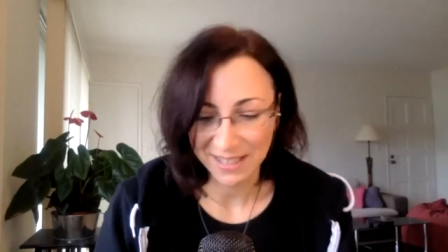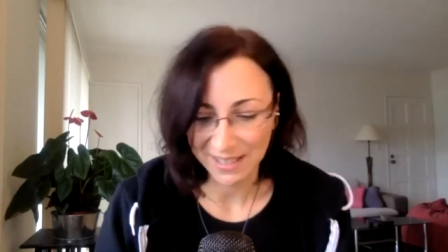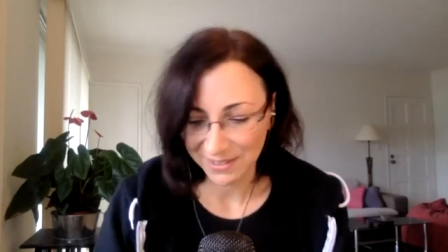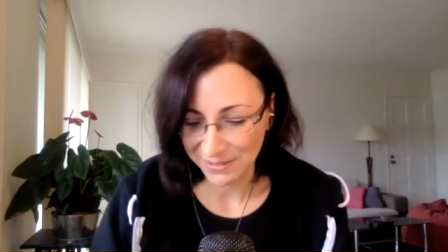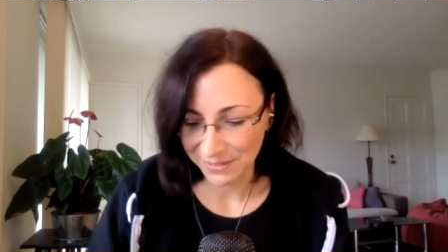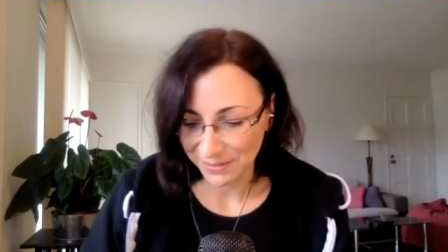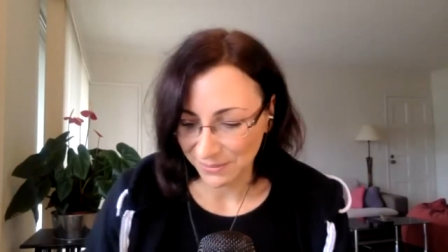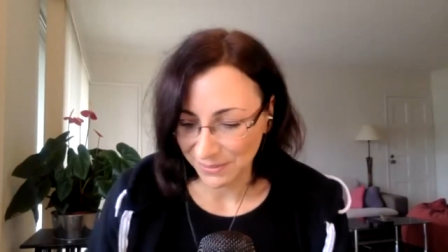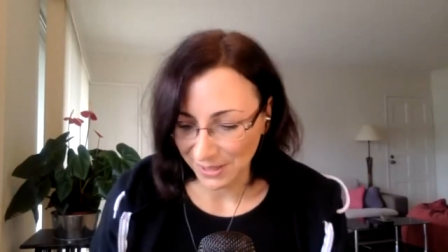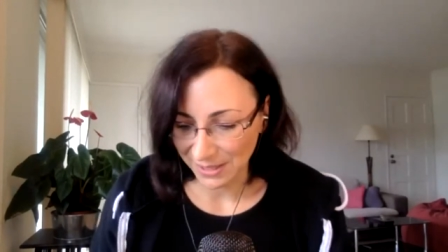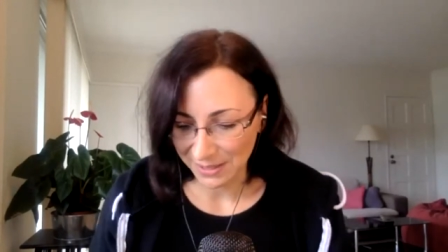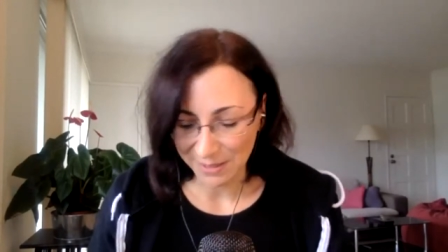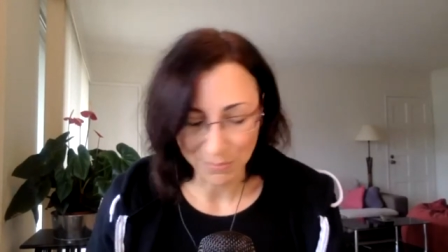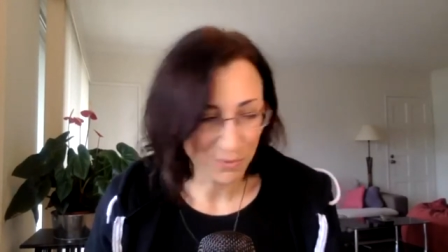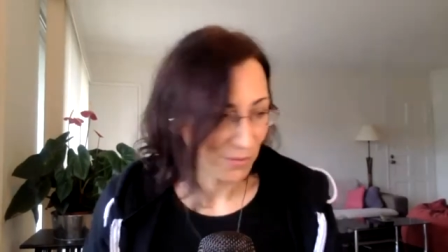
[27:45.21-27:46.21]
now we're
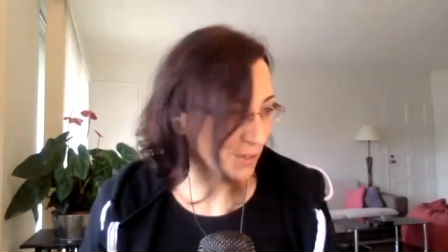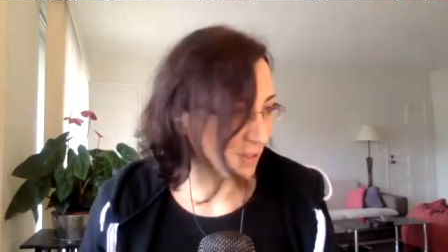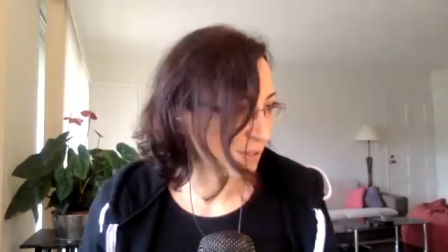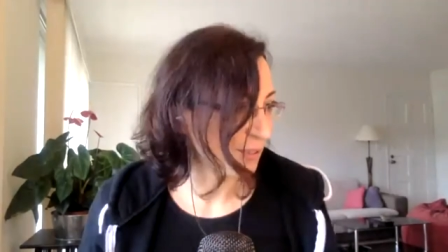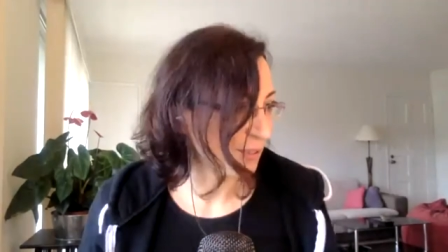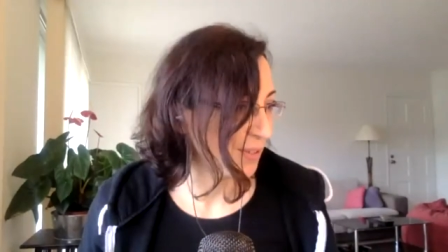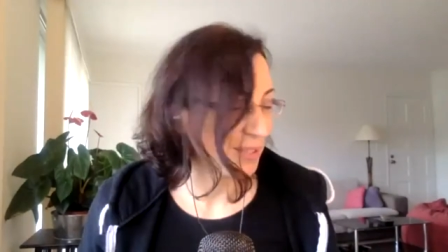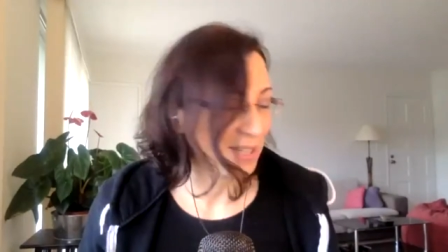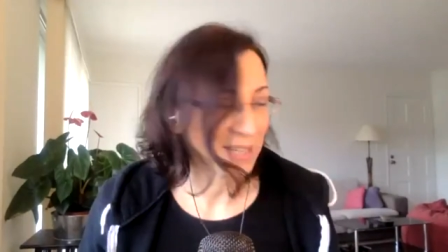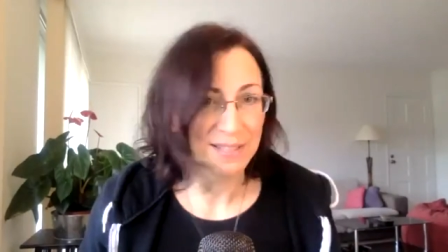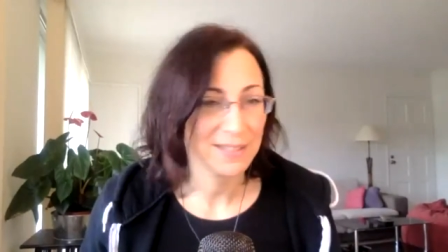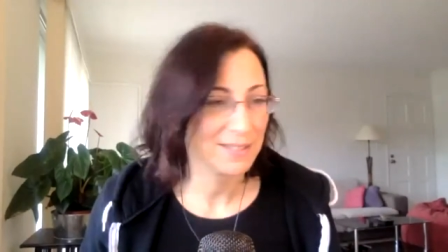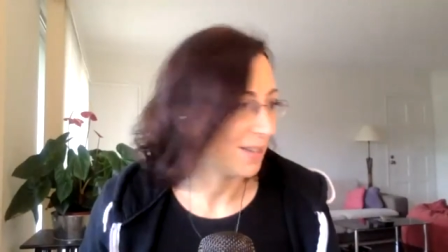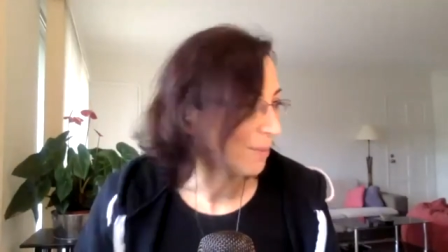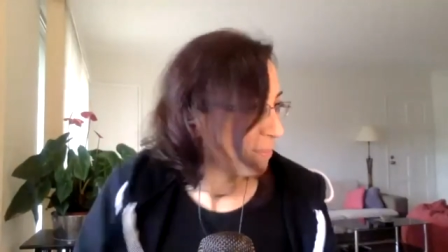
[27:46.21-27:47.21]
going to move on to the
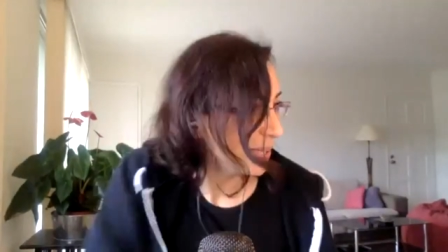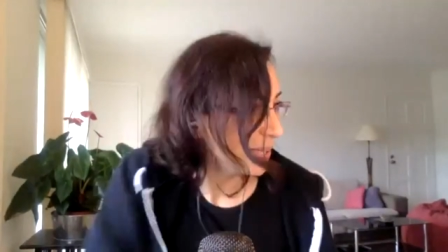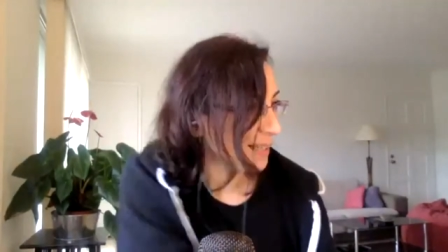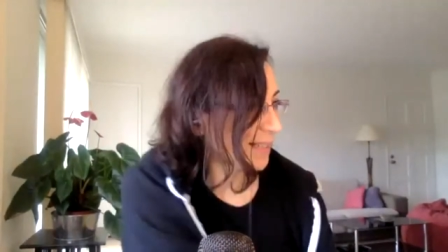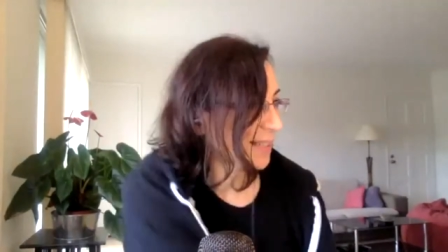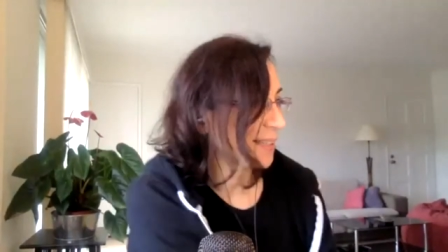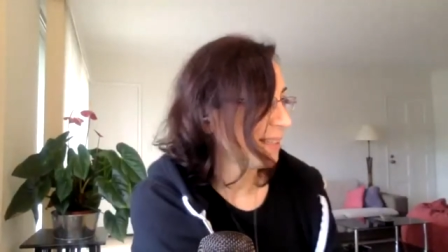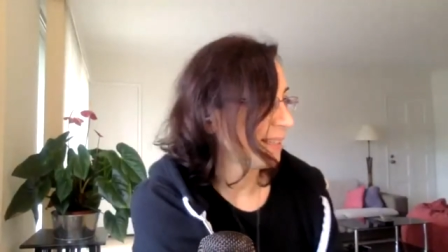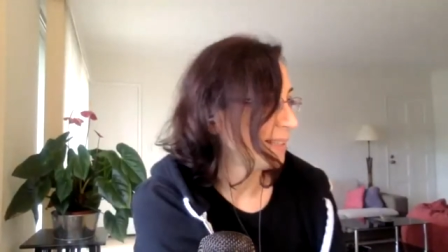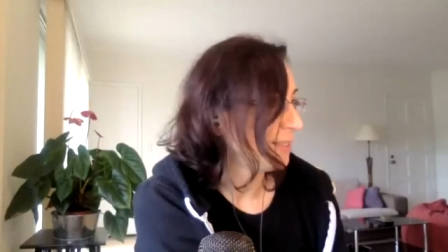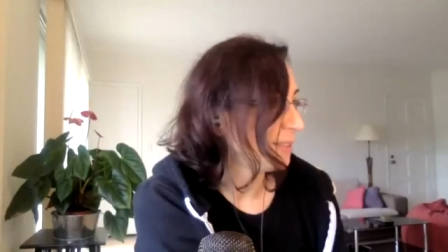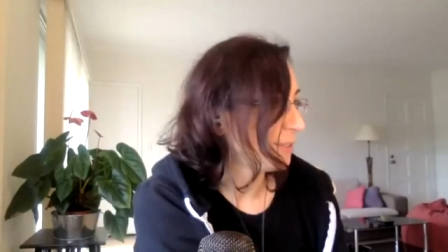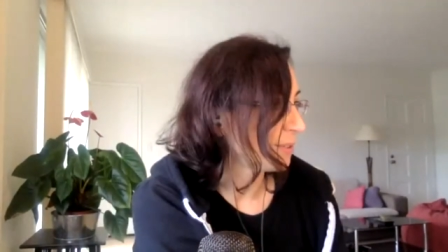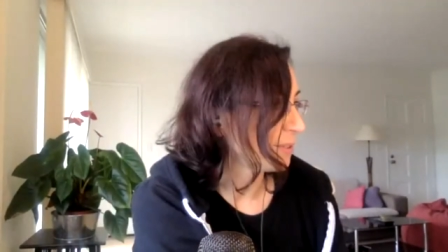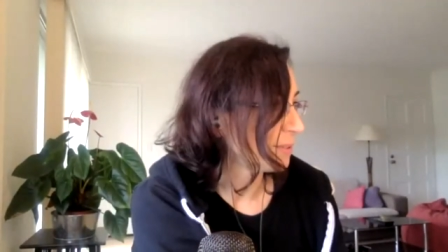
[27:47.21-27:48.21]
next topic. I
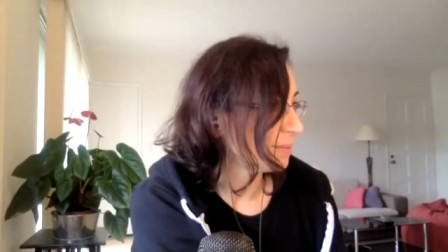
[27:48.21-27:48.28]
need to